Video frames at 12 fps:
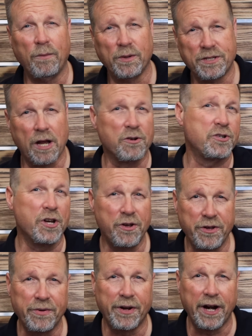which I'll show
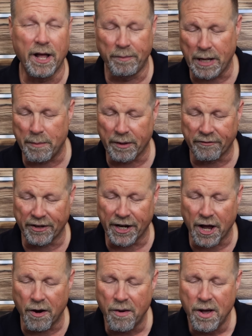you in an upcoming
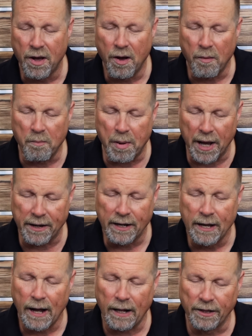video,
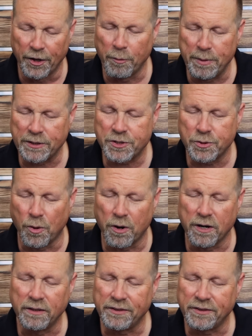but a little bit shorter.